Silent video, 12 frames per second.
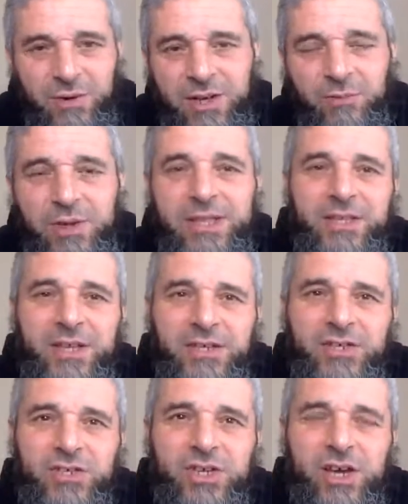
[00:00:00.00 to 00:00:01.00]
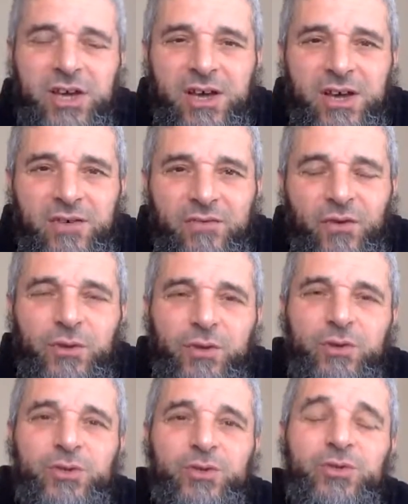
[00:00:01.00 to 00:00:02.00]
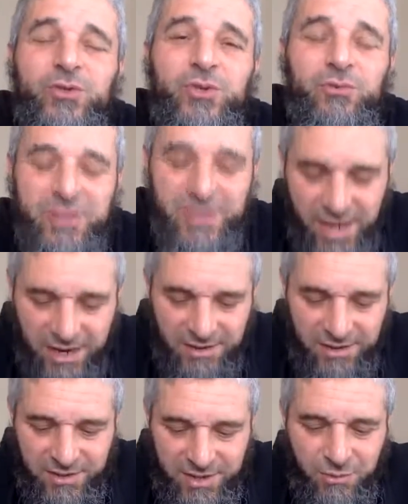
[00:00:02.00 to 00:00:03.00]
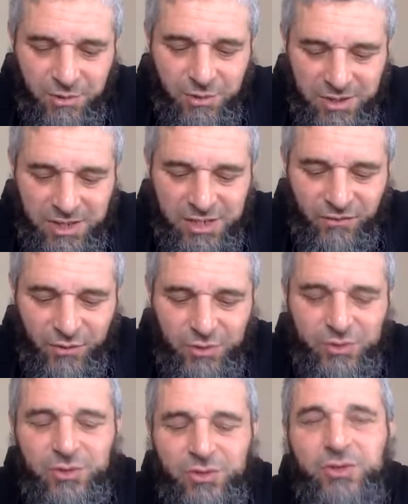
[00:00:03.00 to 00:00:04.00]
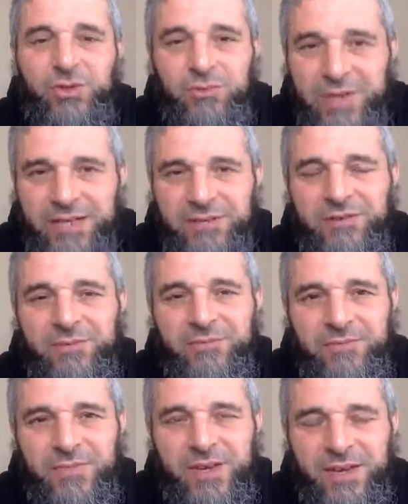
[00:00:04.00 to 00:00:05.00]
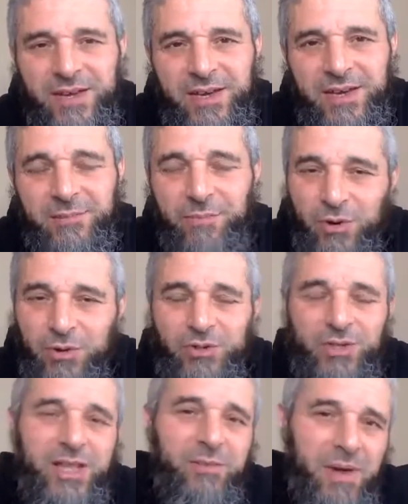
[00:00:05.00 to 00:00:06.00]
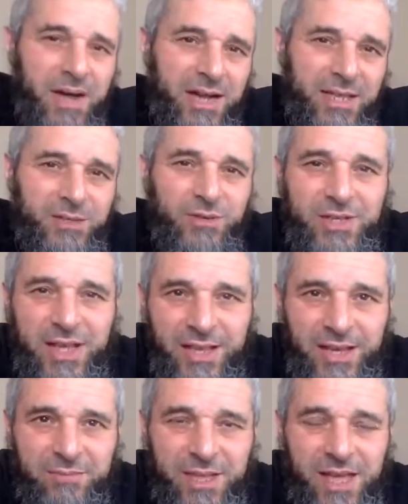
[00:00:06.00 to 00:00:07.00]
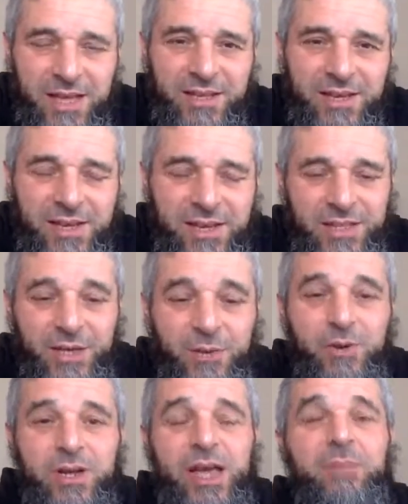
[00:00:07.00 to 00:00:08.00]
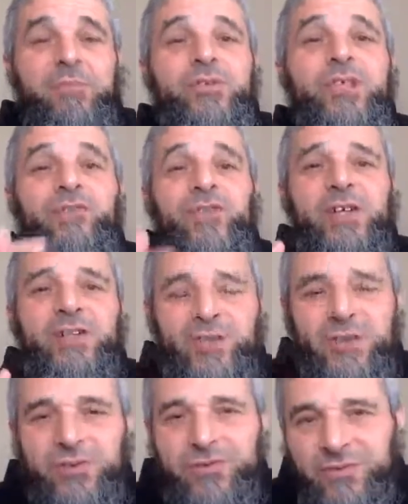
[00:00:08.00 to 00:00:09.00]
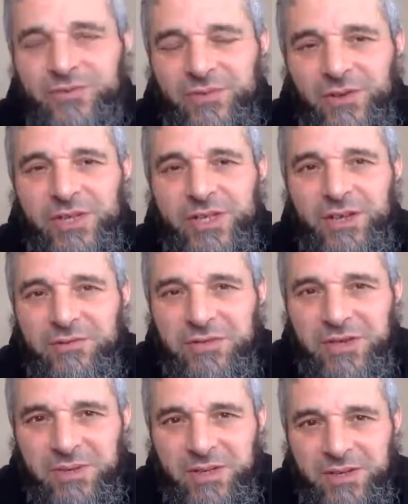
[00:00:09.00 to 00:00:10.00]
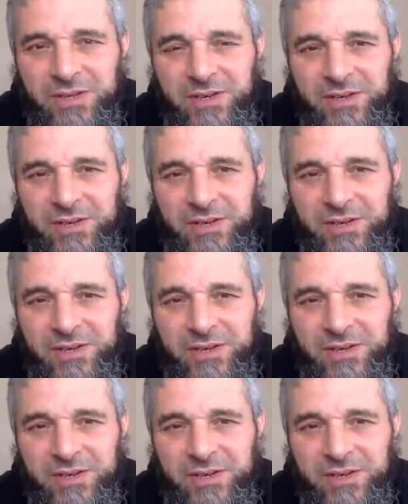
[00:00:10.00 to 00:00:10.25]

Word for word: They will witness for those who used to recite it. They will witness for those who used to read it. Both Surat Al-Baqarah and Surat Al-Imran, they will come to defend you on the Day of Judgment.